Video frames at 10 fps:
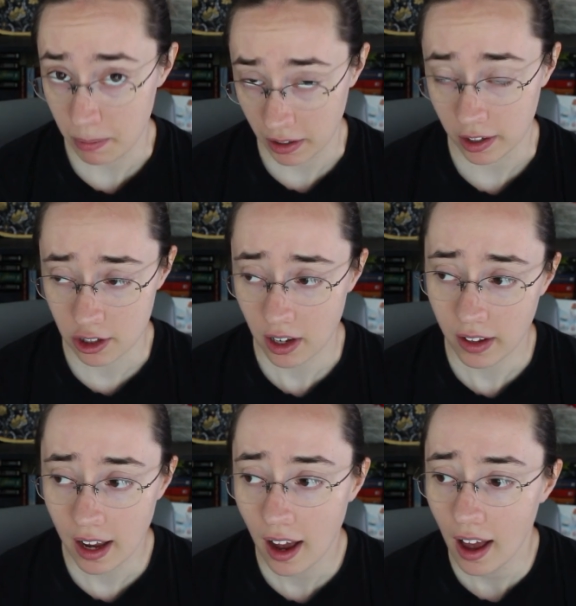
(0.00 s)
Mary
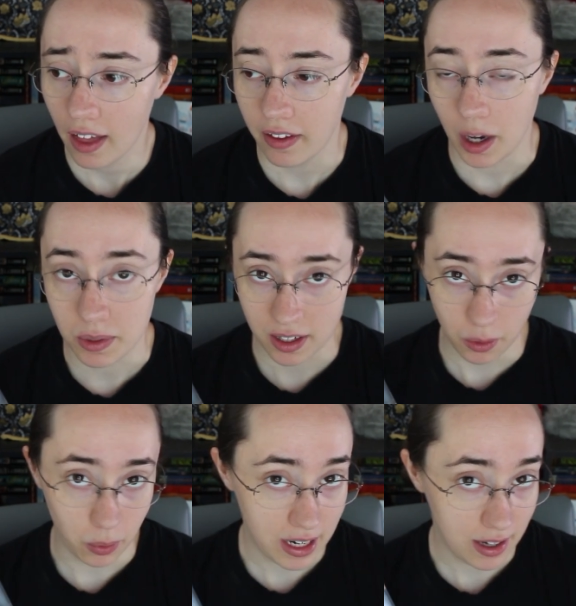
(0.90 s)
Shelley that I was going
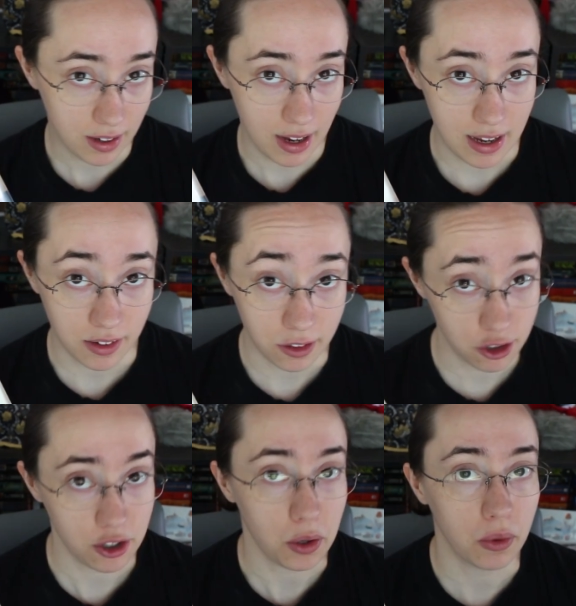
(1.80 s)
to read in
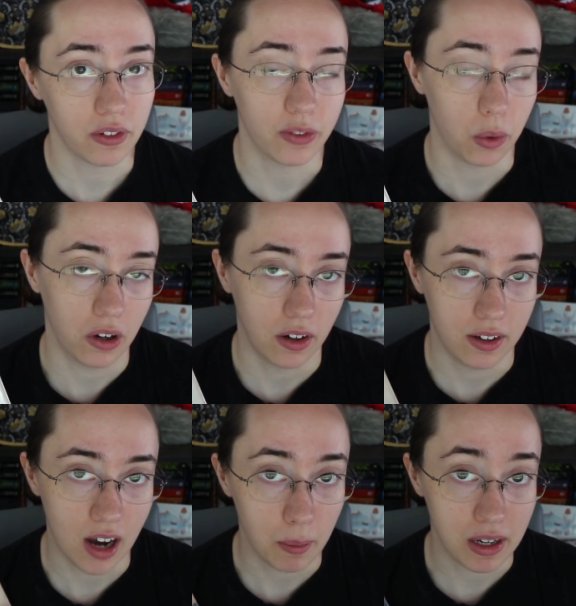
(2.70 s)
June for
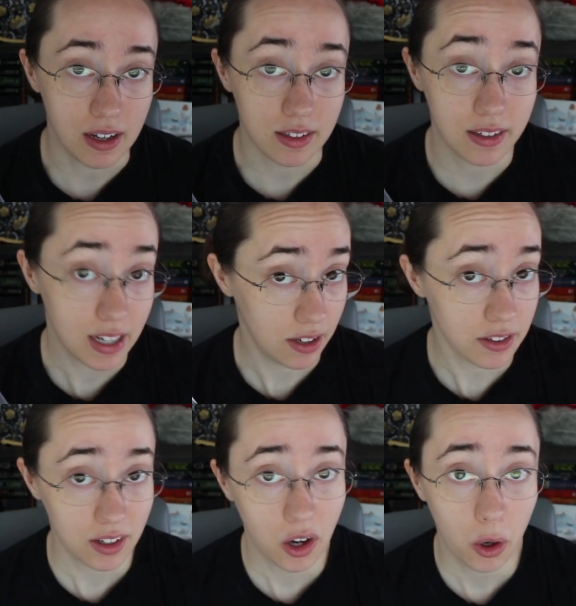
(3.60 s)
Yamini's
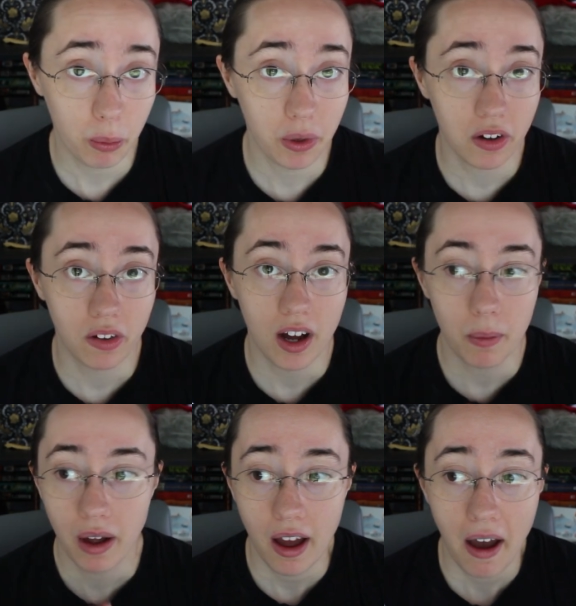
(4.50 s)
Tales & Co. book
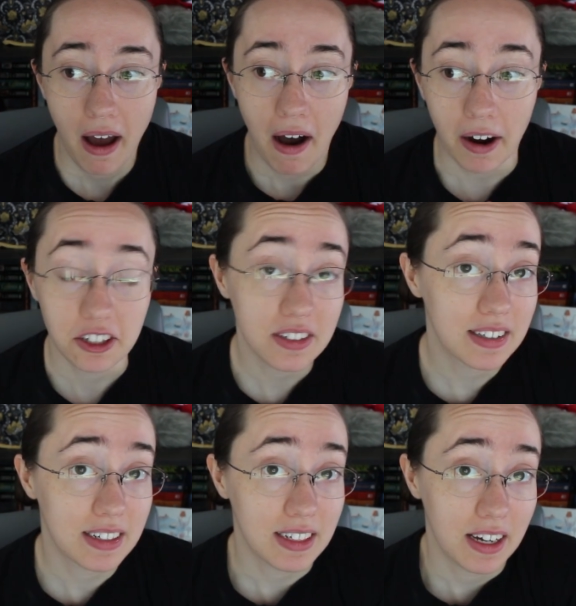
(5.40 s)
club. I
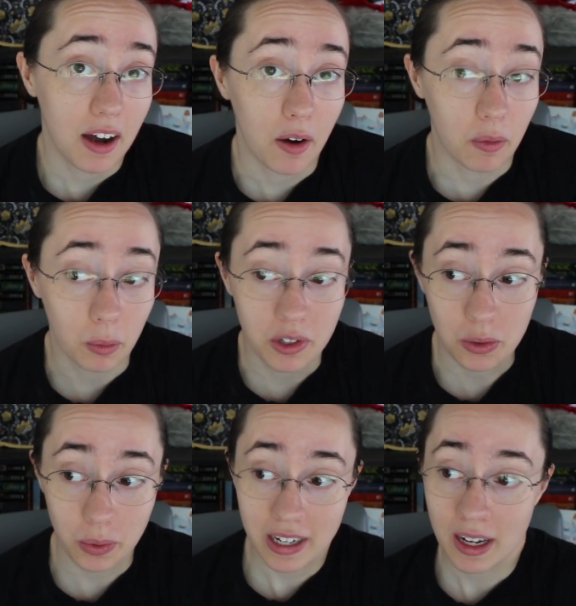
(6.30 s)
just, was
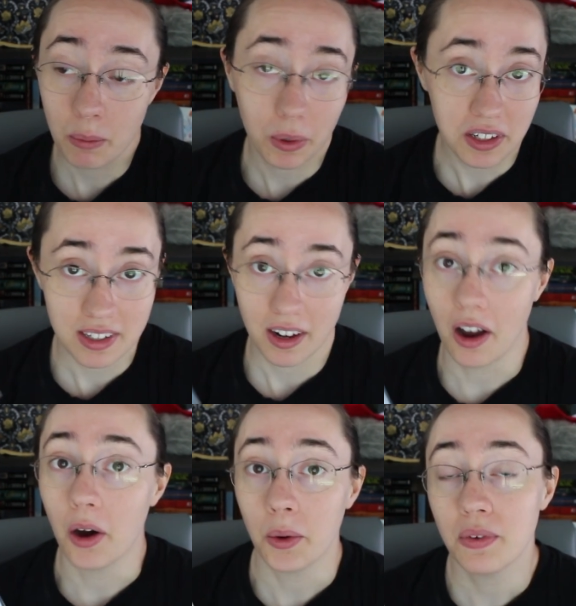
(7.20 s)
reading books that I
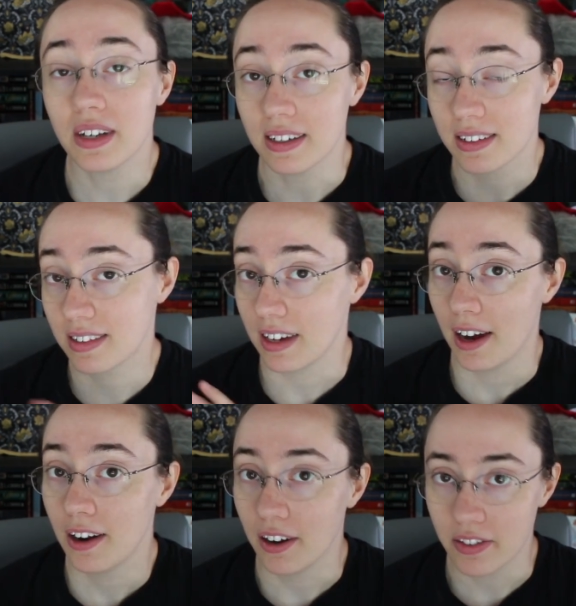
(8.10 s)
owned
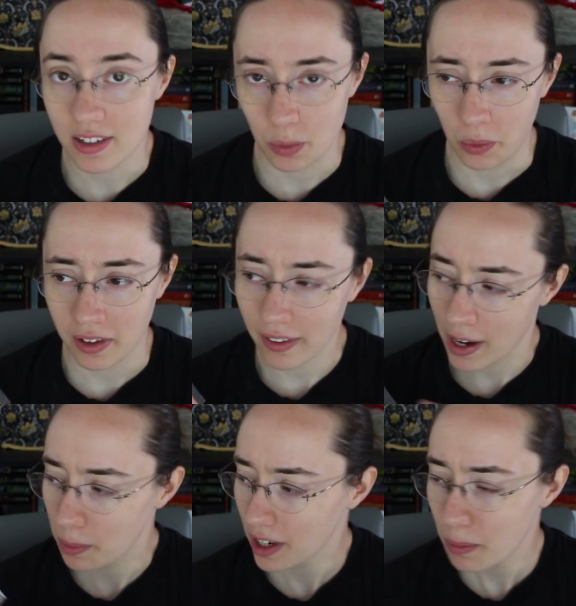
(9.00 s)
instead of this one
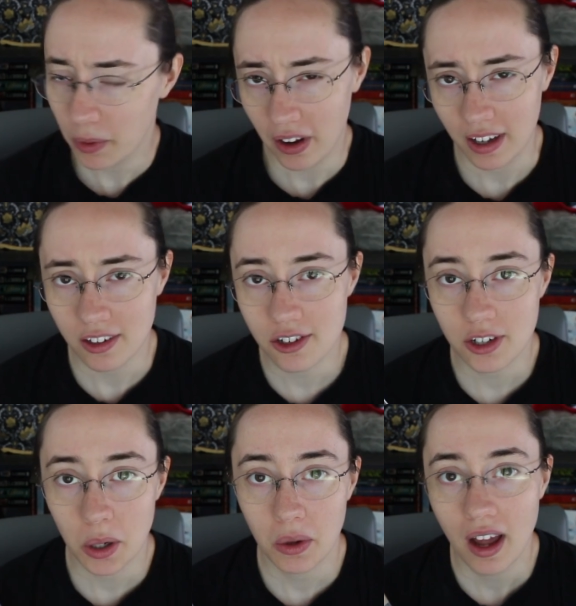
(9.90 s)
library book in
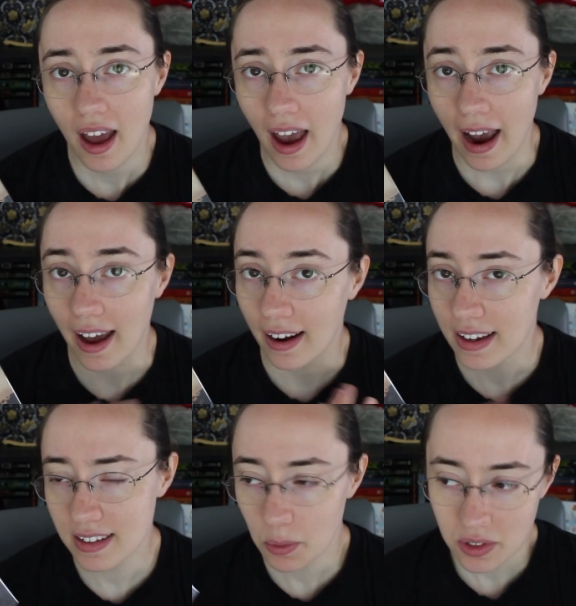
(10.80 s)
June, and I
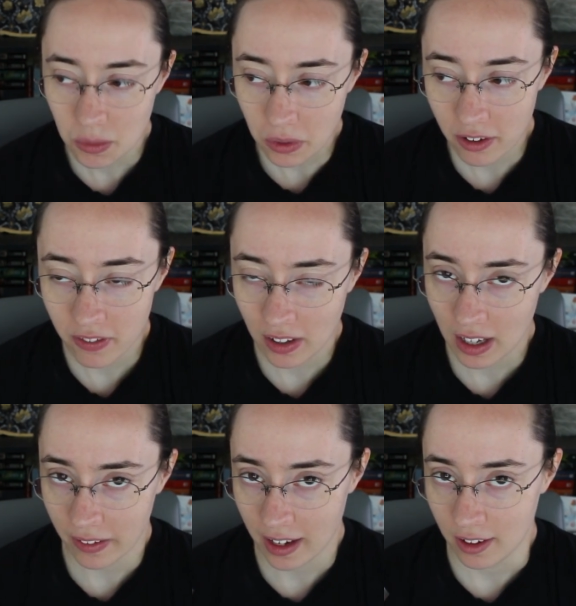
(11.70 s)
guess I wasn't really
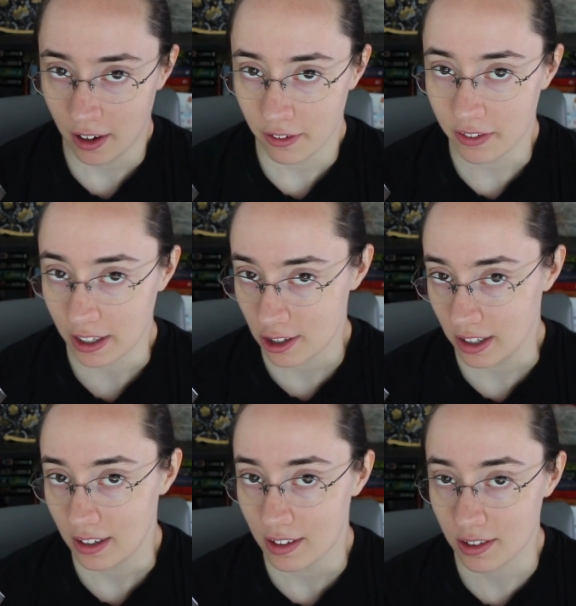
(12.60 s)
feeling like
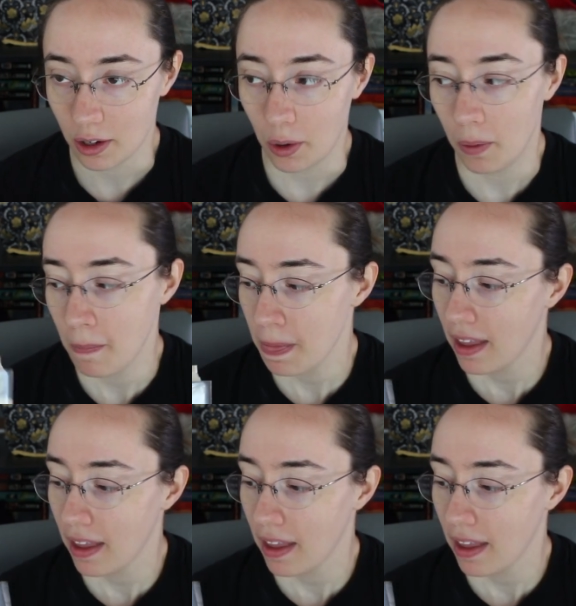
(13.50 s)
nonfiction, so